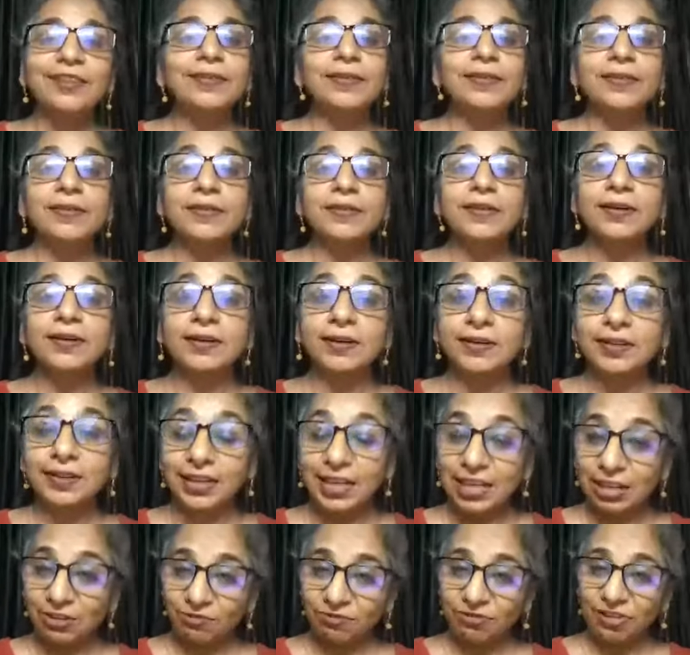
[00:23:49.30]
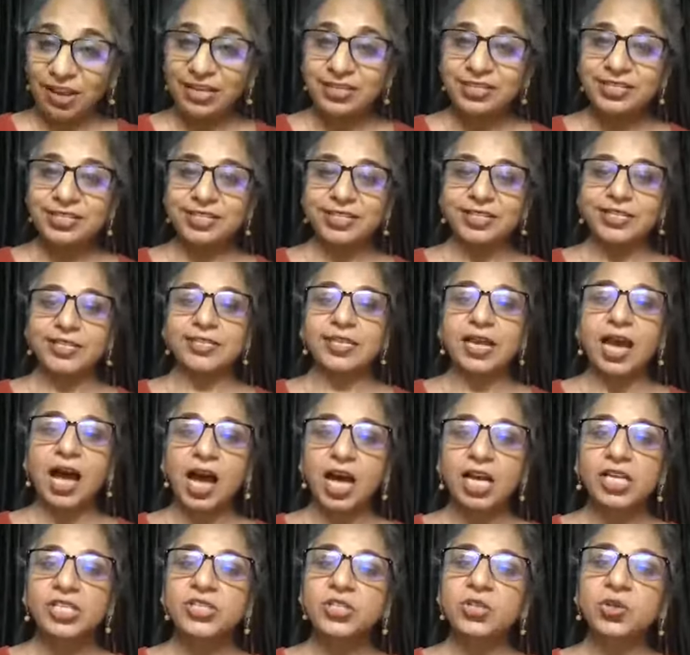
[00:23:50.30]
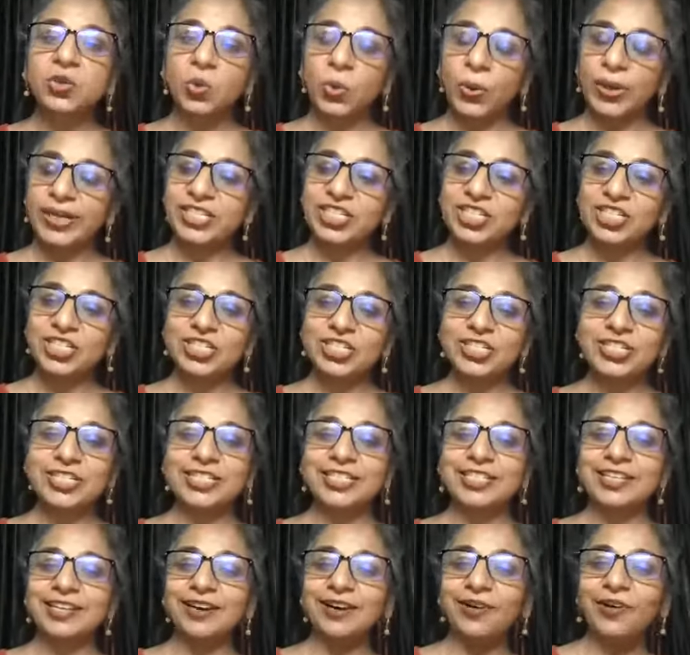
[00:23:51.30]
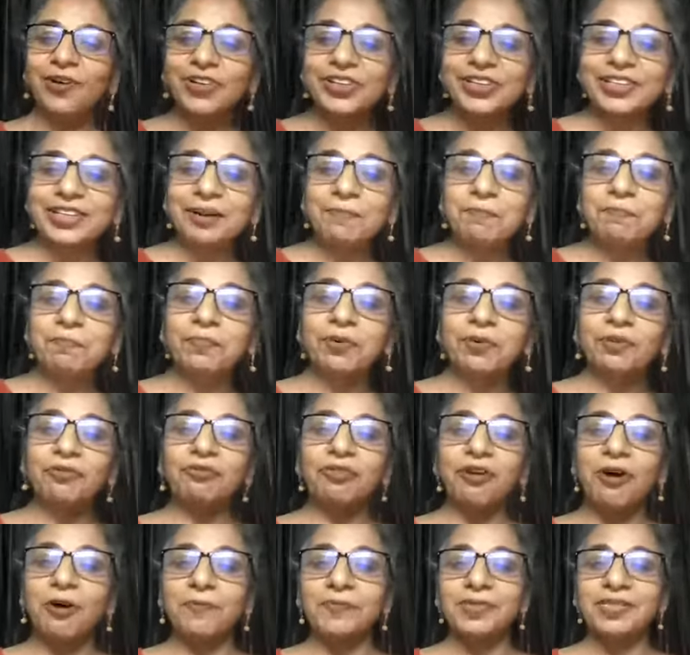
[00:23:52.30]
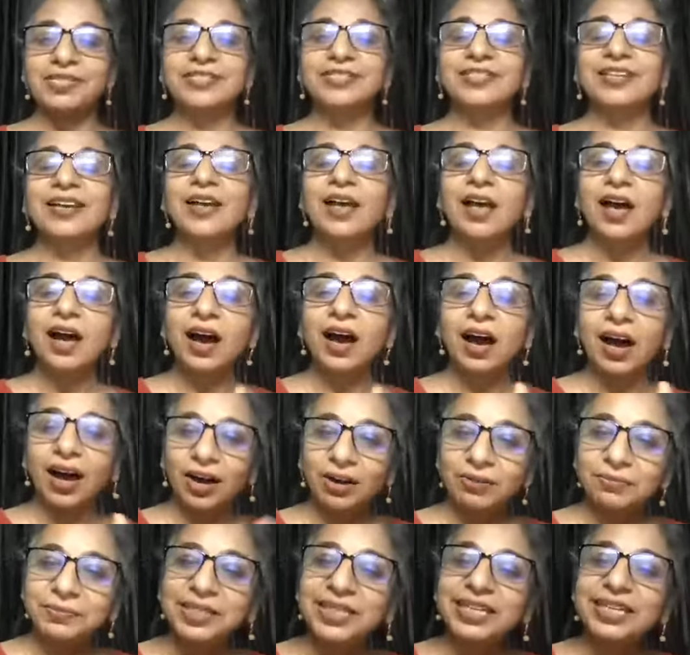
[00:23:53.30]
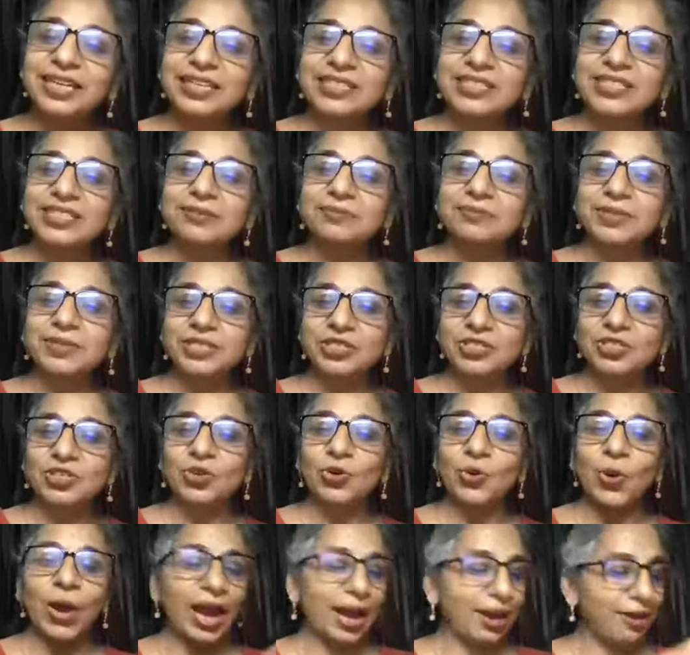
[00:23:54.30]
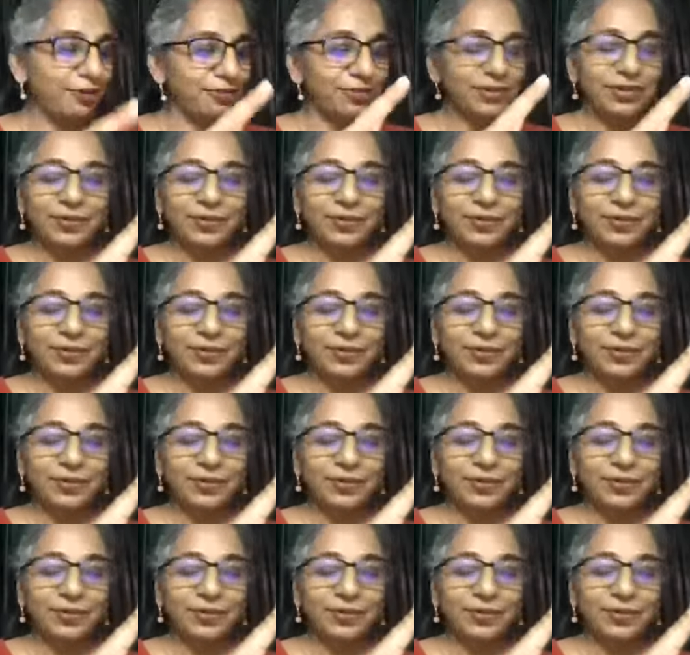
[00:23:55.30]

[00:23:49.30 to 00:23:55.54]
the investors asked questions on their performance. How many customers do you have?